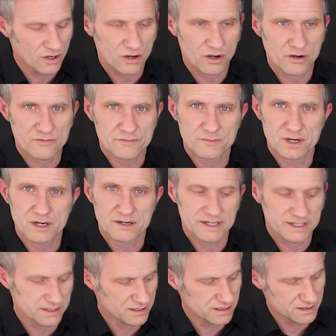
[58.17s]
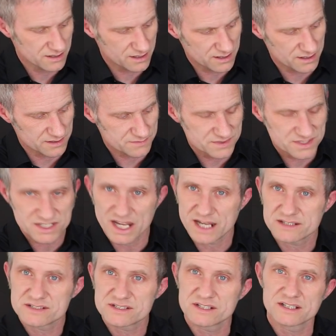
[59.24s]
of my uh,
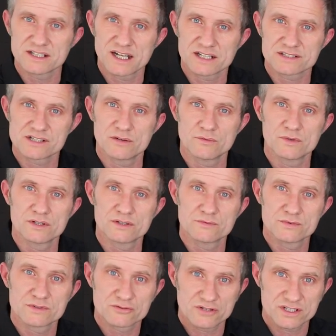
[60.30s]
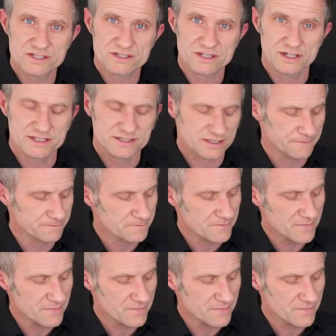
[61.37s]
sets in the gutter were, was criticised.